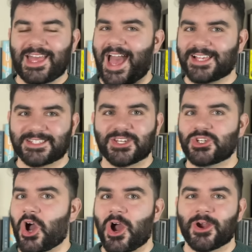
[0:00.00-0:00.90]
as in
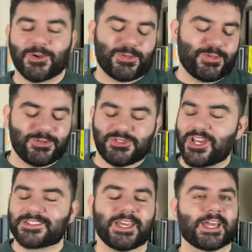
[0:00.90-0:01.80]
Darth.
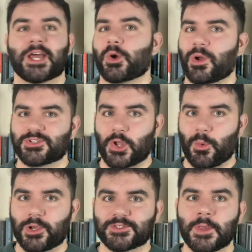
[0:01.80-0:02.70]
Just kidding, I don't watch Star
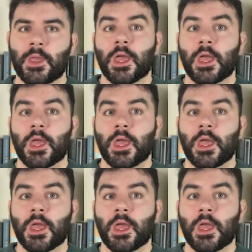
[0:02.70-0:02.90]
Wars.